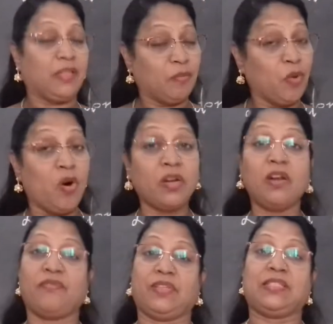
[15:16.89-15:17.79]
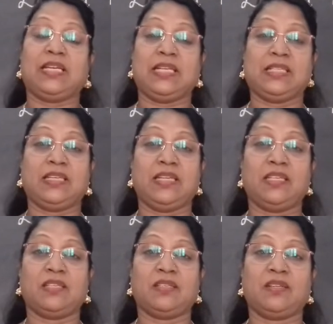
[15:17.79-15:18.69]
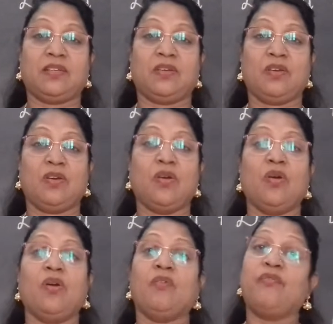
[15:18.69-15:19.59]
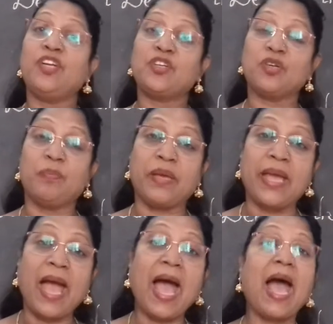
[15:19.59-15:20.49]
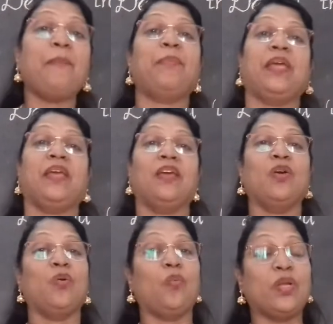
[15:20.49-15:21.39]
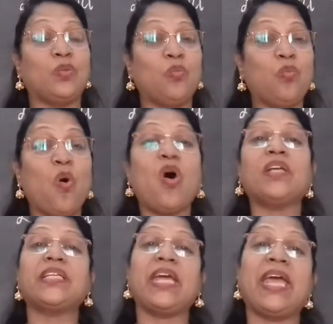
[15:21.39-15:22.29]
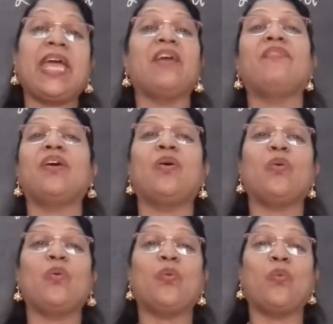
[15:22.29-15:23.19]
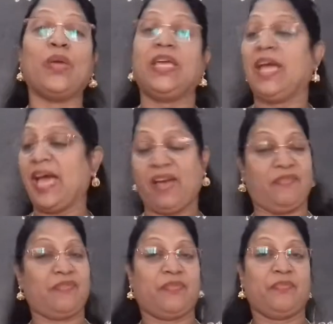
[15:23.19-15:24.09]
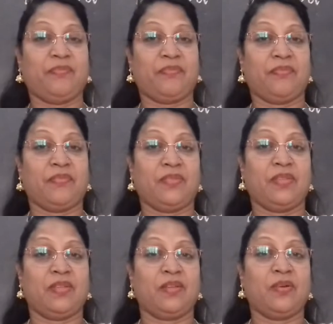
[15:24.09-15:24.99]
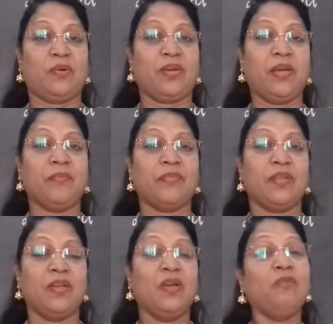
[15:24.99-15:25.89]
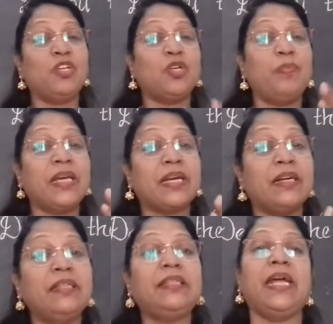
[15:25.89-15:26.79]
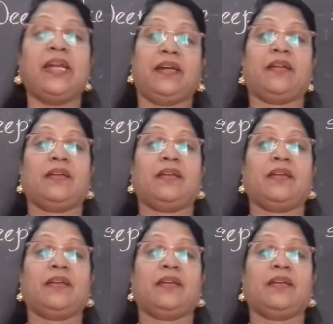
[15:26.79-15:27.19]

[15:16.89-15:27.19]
The moral of this lesson is we should be happy with whatever we have. Okay? We should be content.